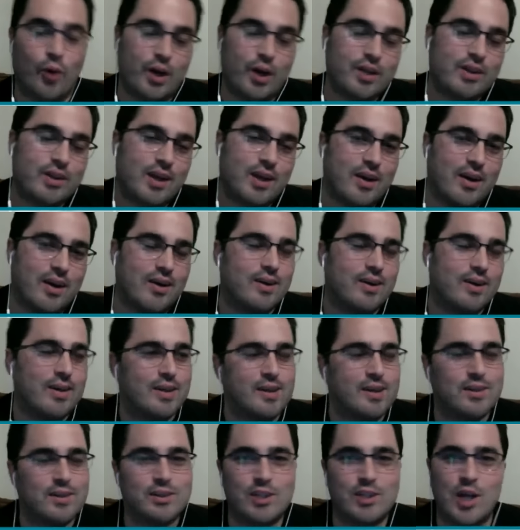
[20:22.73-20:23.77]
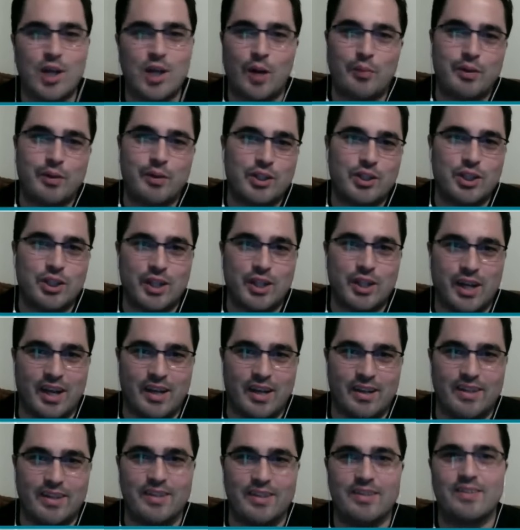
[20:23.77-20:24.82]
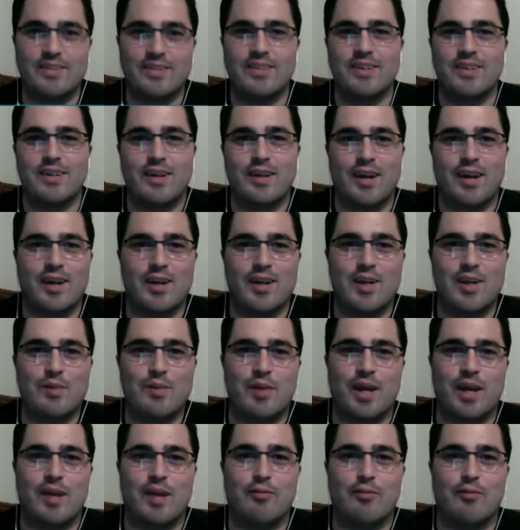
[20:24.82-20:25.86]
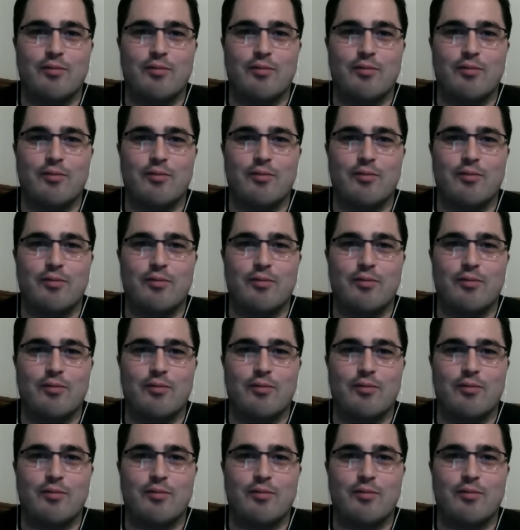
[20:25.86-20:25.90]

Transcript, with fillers: there are scalping the shit out of these on eBay for